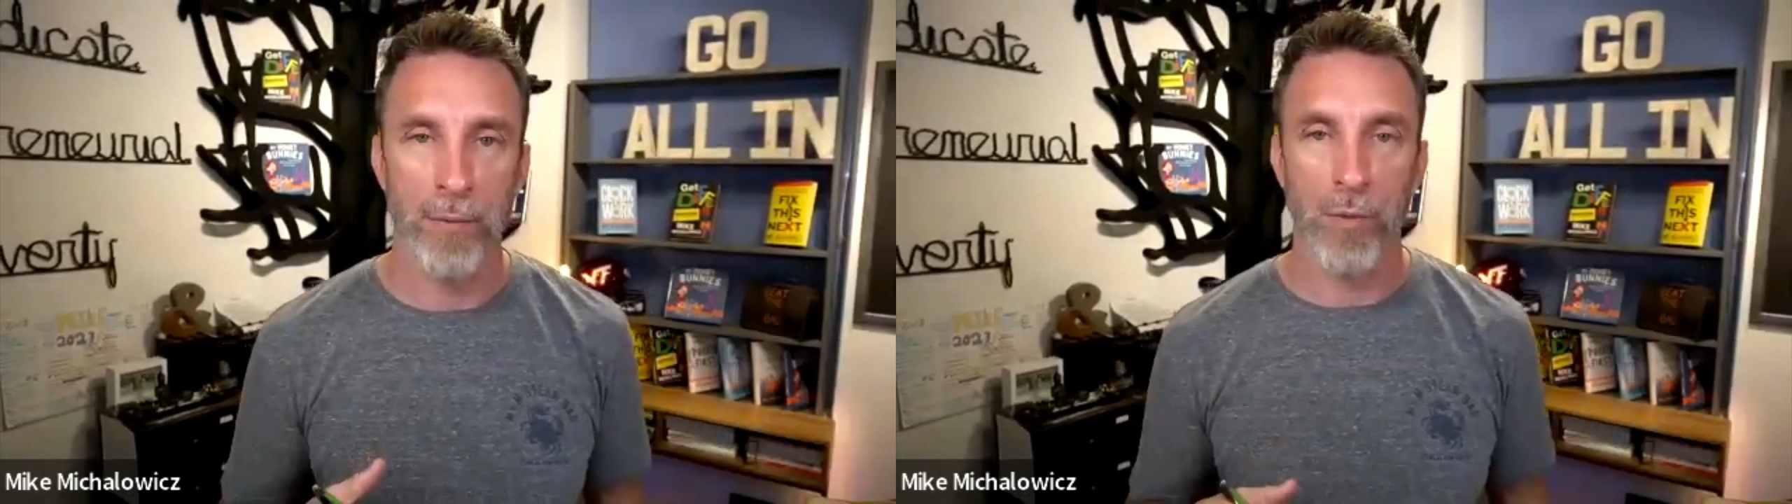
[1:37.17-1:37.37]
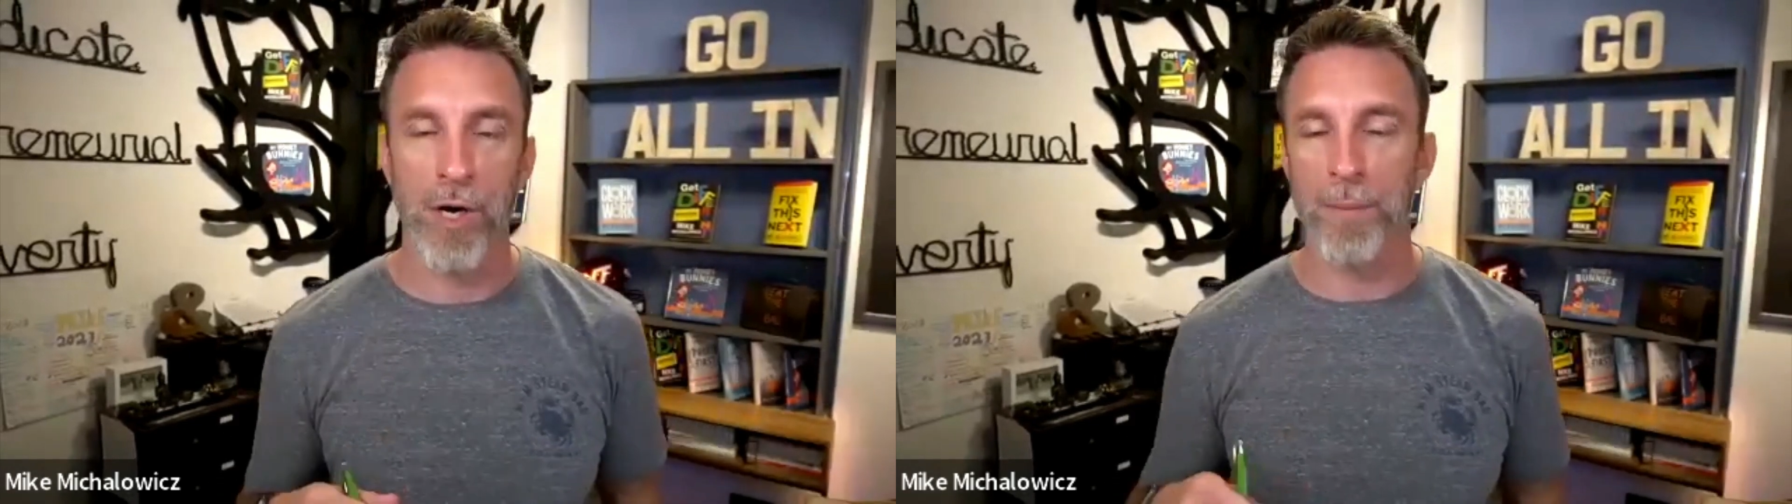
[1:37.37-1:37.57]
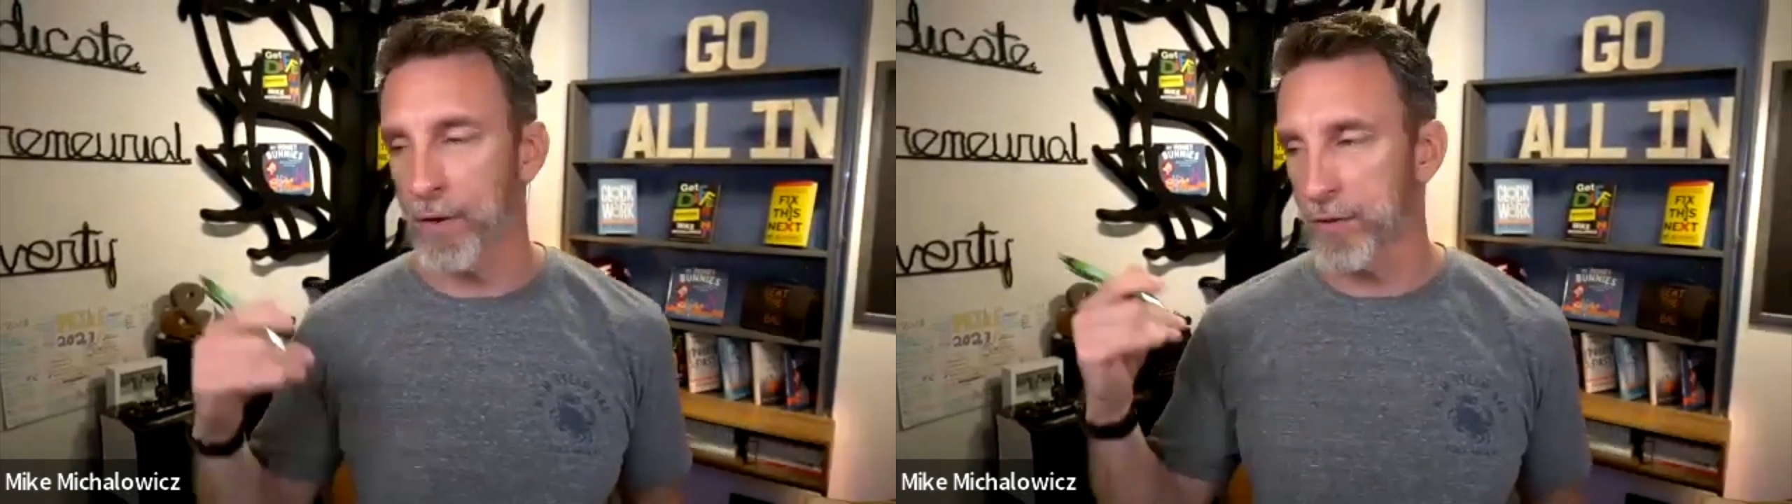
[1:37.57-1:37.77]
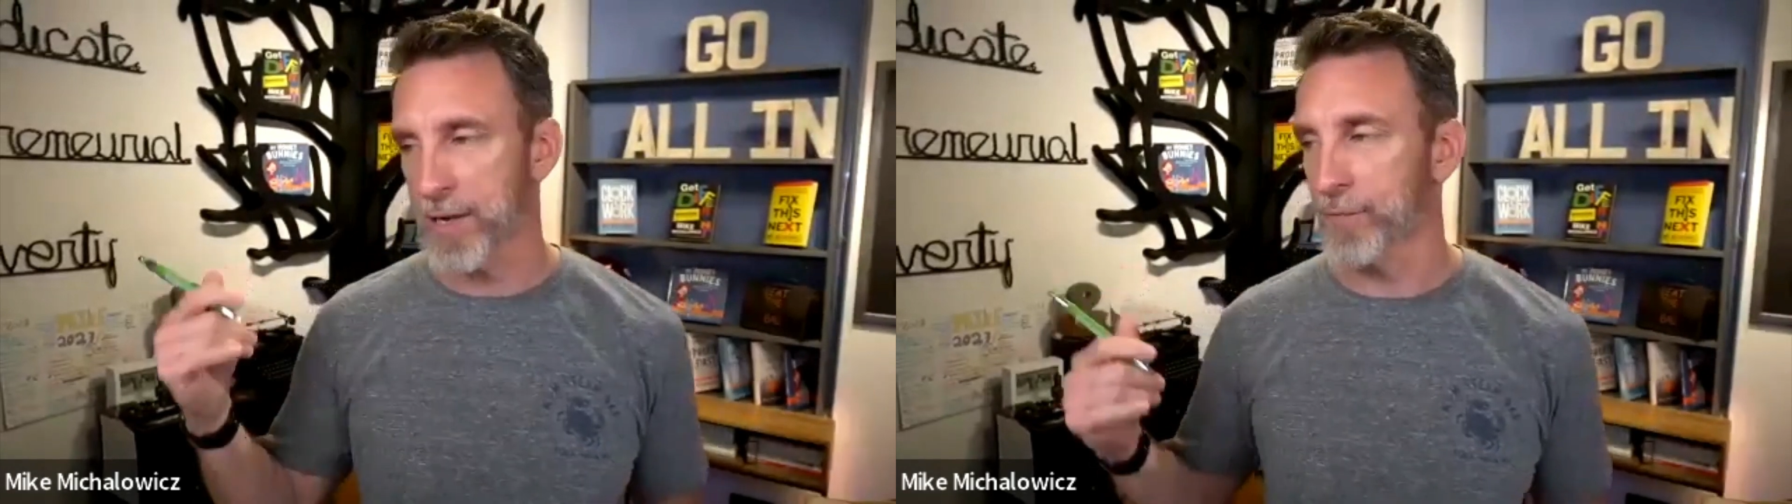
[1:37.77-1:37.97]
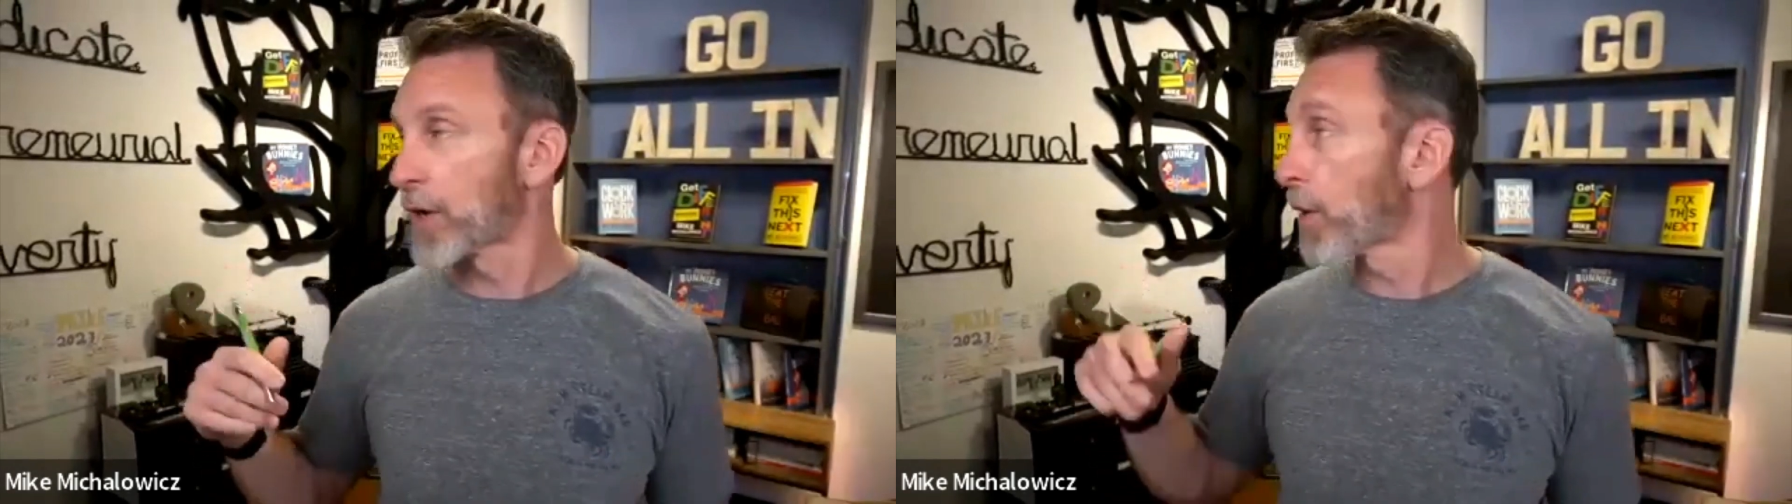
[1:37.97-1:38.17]
work, but I also have
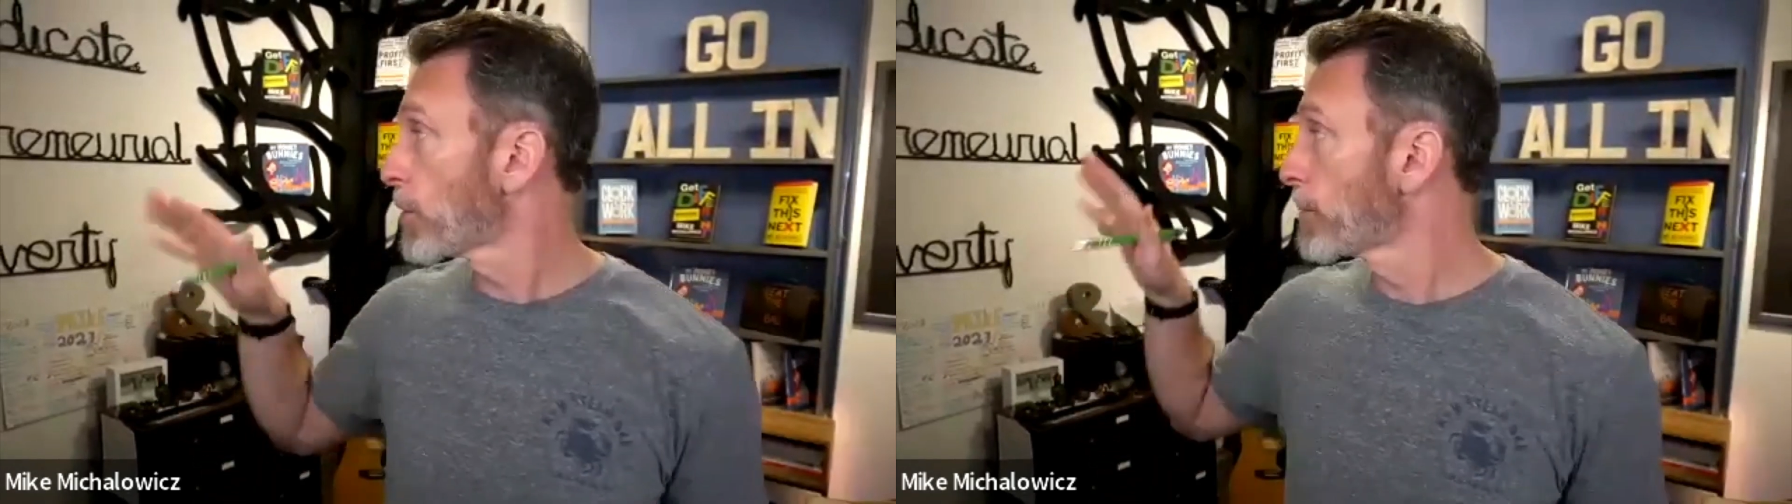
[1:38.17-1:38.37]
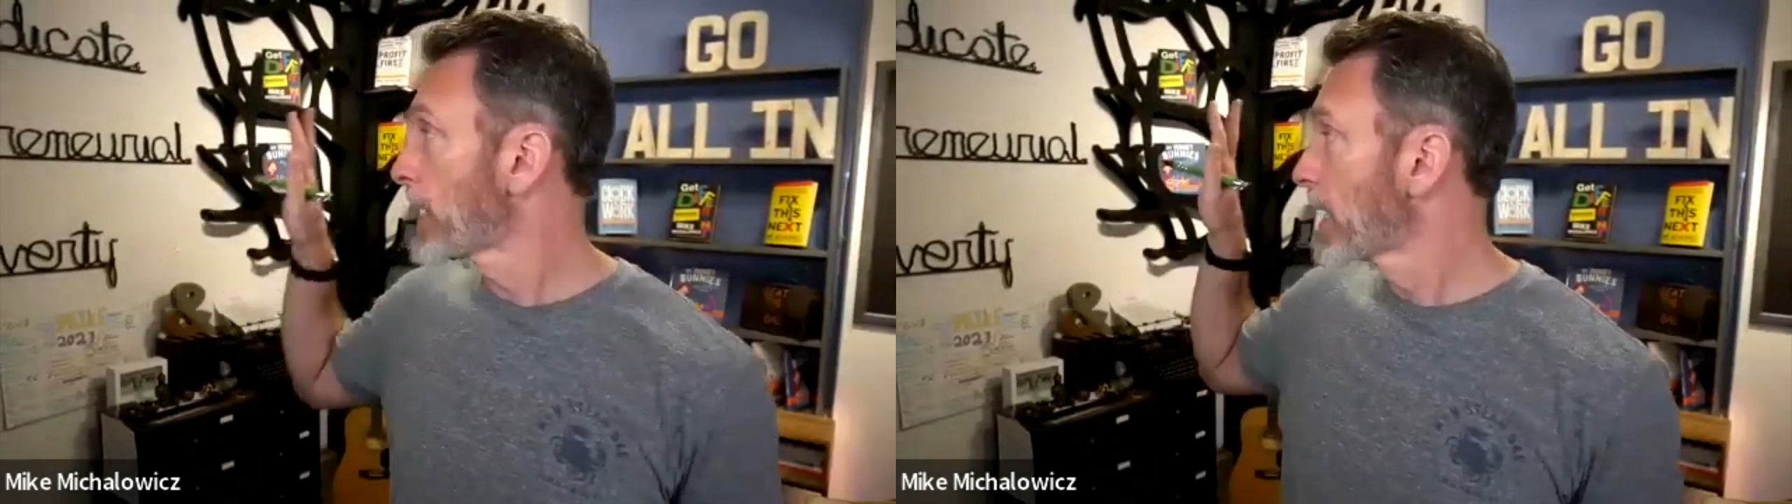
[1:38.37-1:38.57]
one at home.